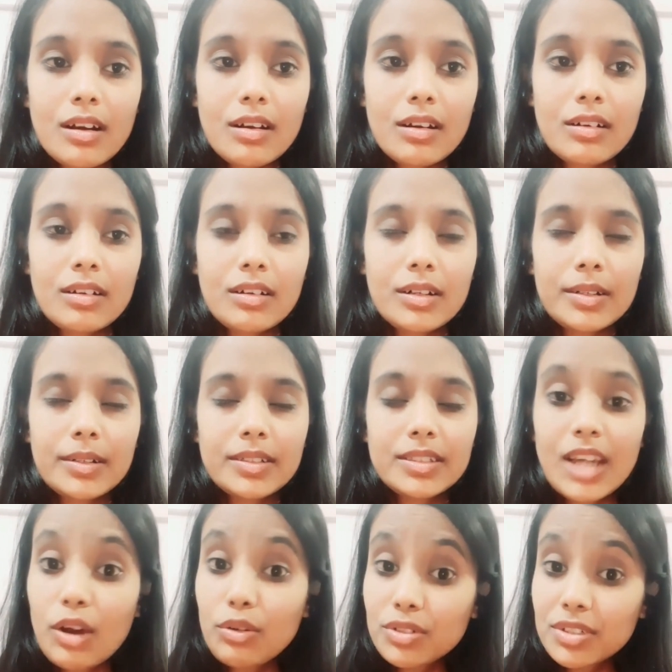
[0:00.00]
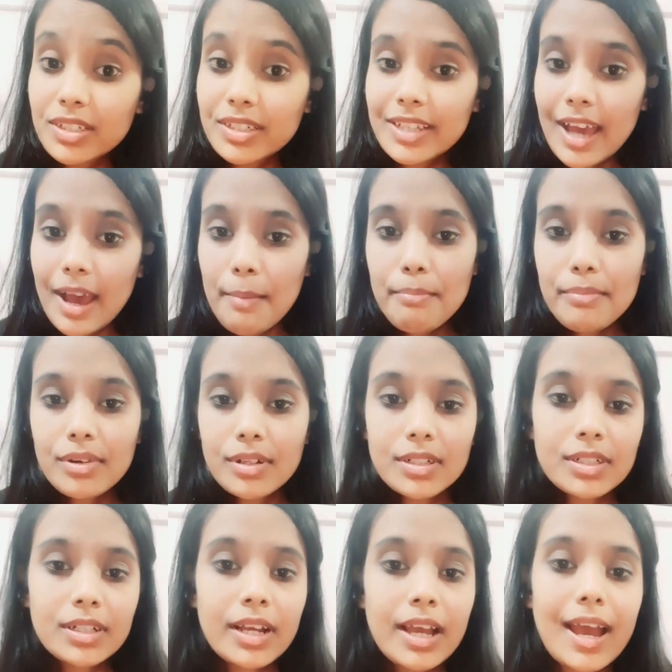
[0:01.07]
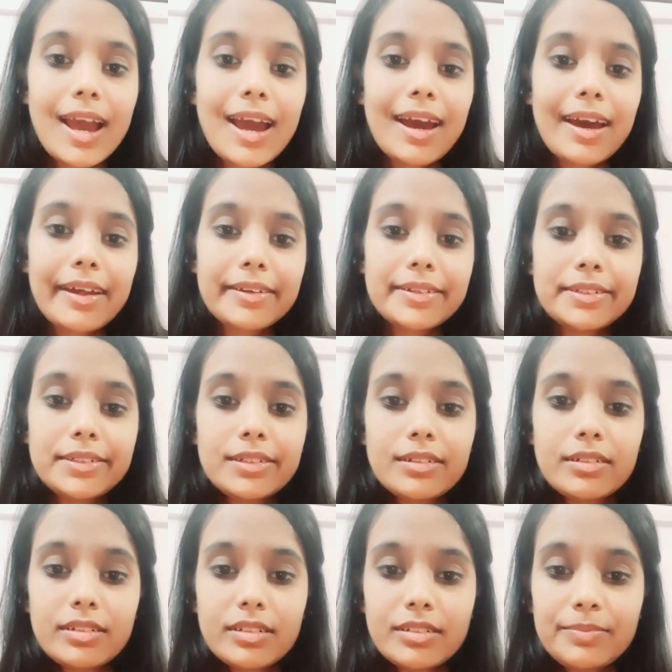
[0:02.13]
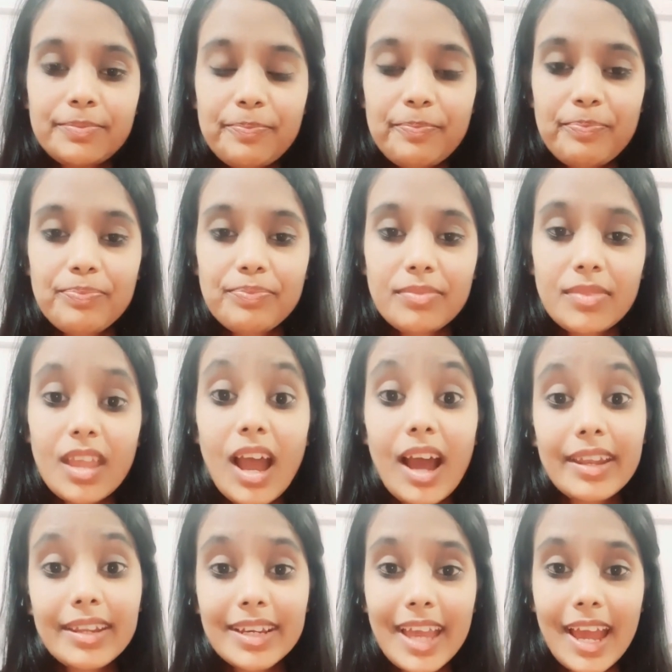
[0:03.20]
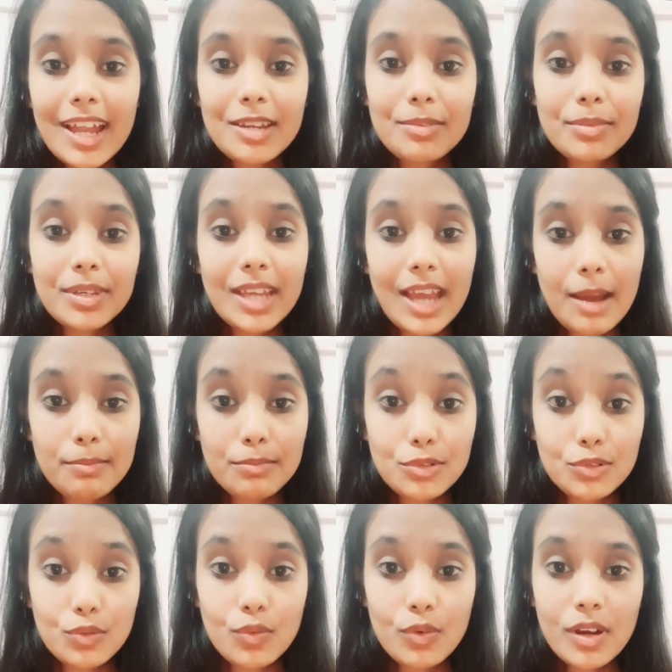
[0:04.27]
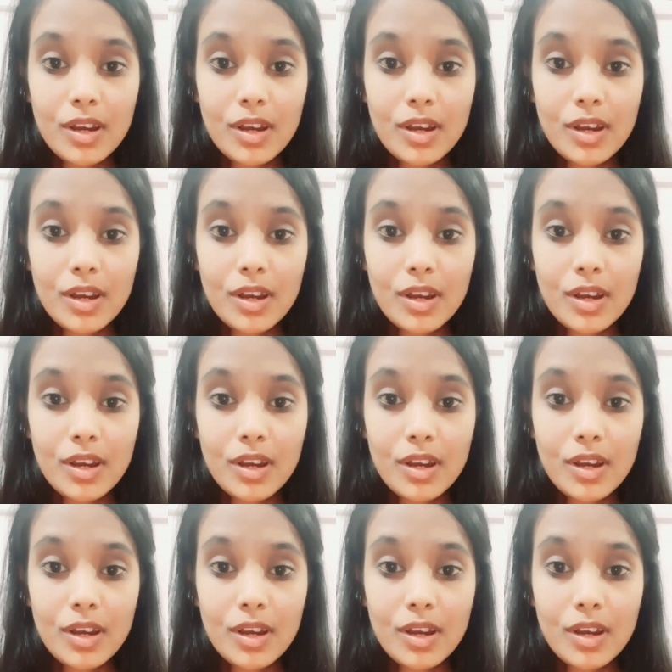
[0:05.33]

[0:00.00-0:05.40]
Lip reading: a DoubtNet app and an academy app too.